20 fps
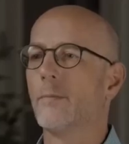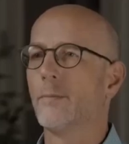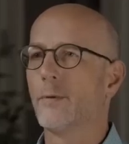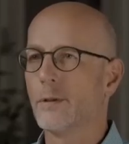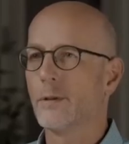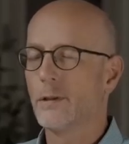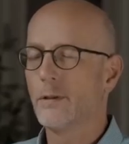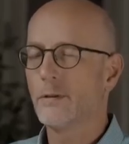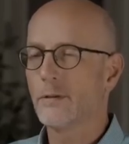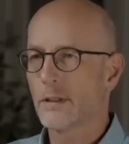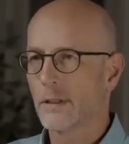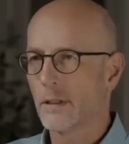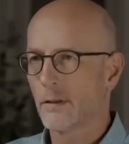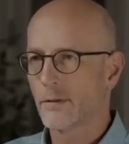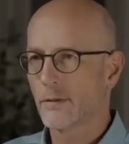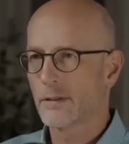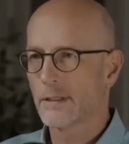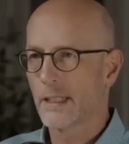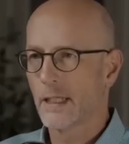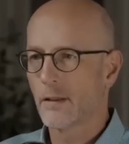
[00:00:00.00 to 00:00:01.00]
produced in
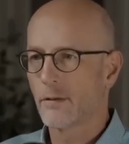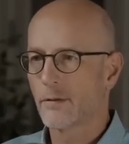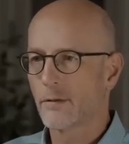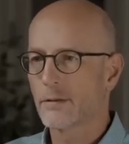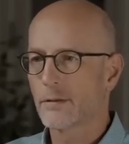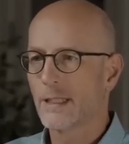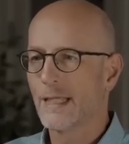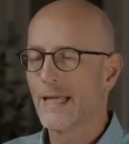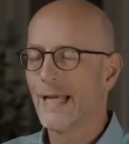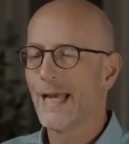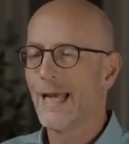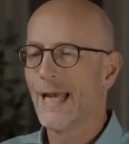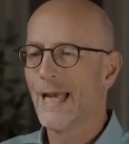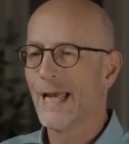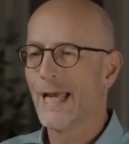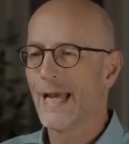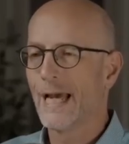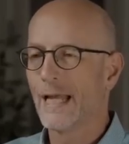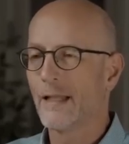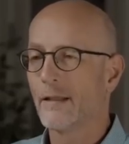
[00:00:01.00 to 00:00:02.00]
those cells,
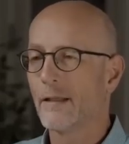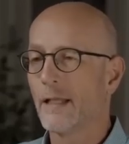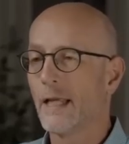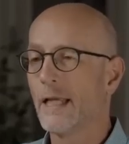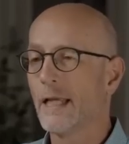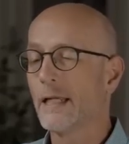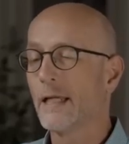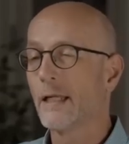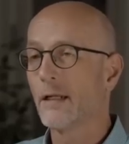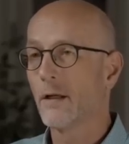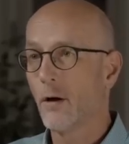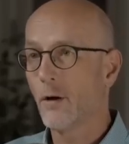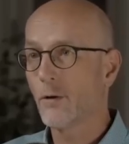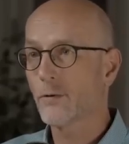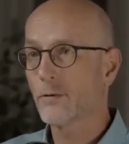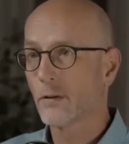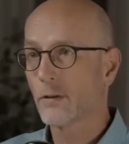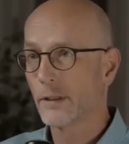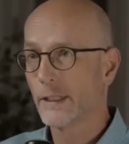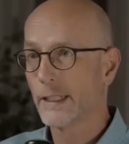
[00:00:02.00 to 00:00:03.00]
and they can
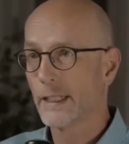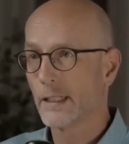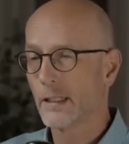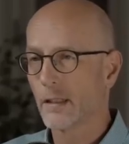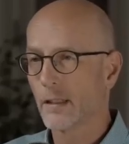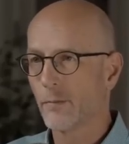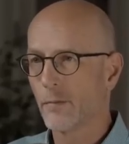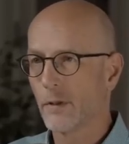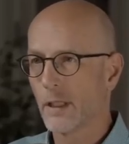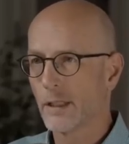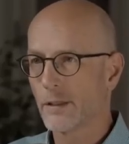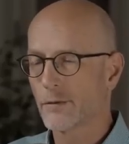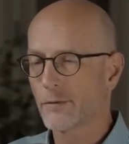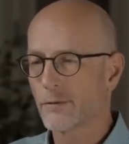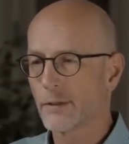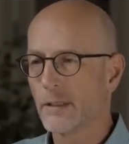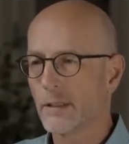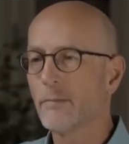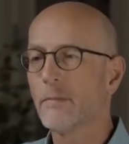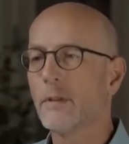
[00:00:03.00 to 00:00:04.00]
also leak into the
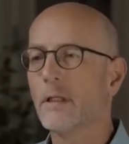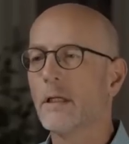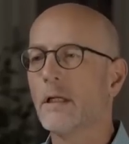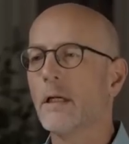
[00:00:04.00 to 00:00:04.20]
bloodstream.